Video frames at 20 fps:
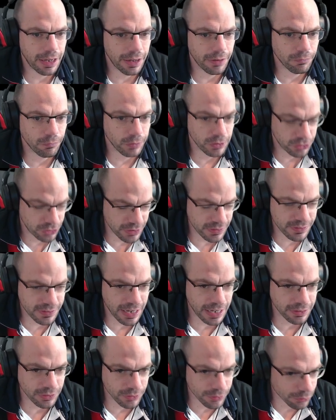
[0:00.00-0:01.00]
which is
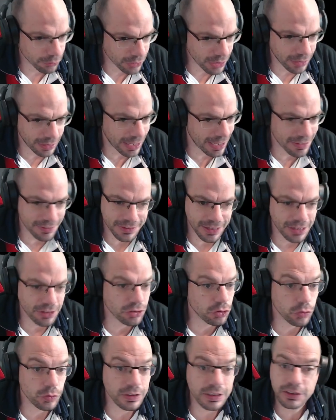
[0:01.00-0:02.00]
that you realize that
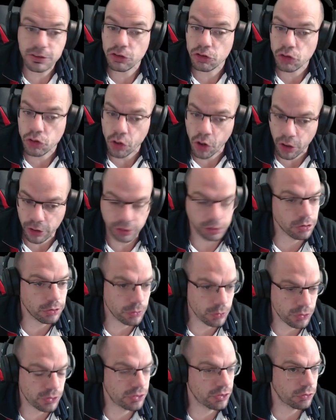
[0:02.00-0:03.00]
you did not
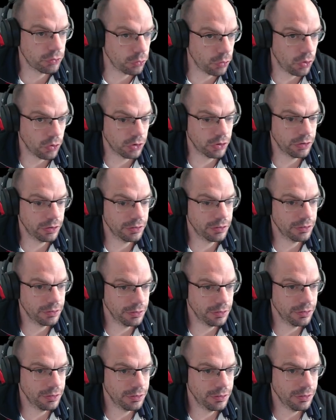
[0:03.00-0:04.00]
lose a rook.
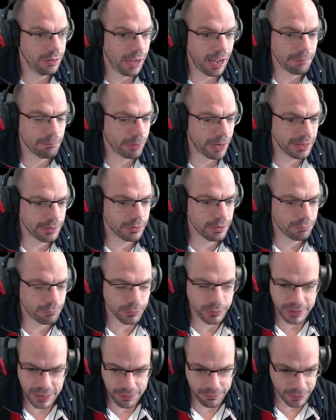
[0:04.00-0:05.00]
And by the way, for
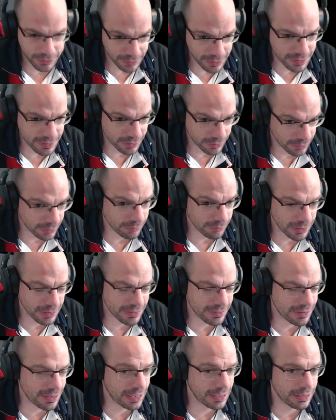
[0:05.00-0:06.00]
that reason,
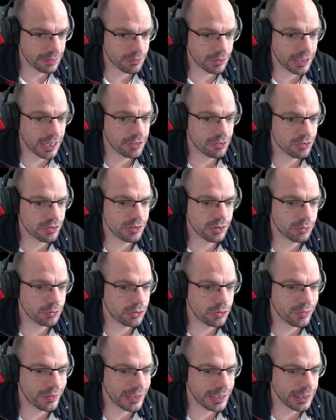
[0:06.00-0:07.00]
exactly what I just told
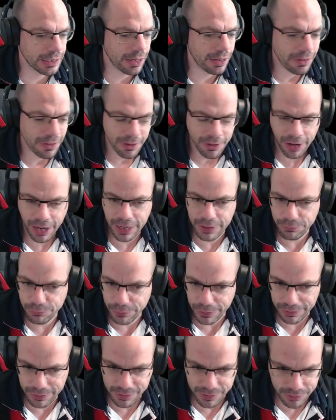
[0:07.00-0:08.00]
you here, I
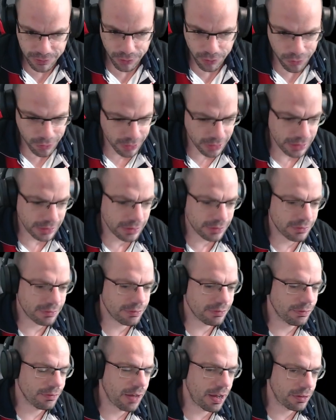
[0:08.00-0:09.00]
very strongly
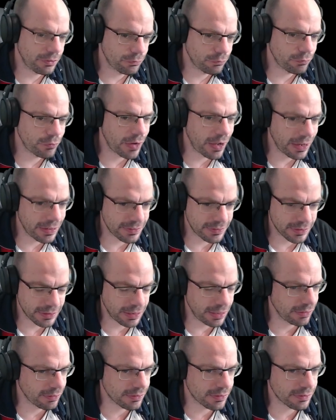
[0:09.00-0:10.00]
advise
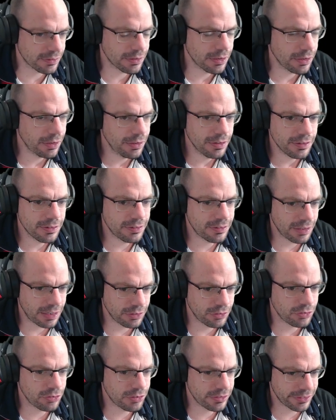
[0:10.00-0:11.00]
against
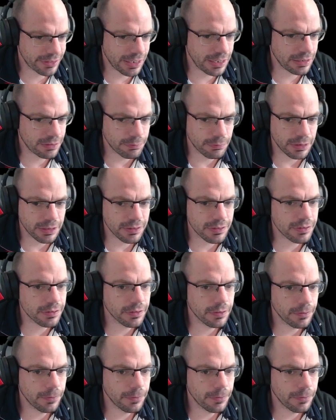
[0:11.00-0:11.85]
such statements